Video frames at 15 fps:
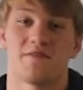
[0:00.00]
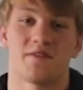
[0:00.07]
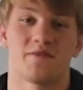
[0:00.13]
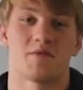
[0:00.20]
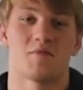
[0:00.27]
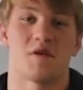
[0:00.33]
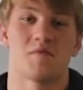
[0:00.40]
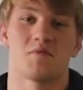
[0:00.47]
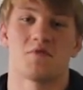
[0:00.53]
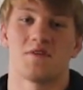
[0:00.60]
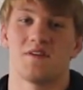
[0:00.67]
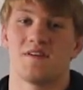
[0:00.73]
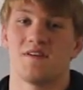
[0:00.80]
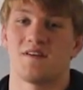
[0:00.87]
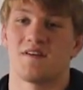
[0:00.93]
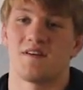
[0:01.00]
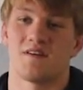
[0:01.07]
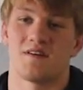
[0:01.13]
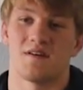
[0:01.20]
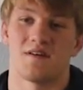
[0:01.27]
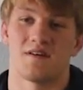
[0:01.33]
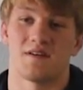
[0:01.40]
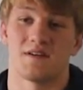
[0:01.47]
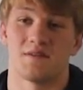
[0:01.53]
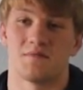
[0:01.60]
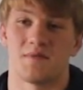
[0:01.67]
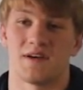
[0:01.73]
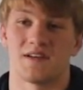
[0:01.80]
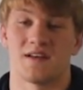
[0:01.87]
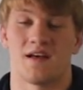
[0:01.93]
favorite memory uh, in
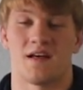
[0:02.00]
my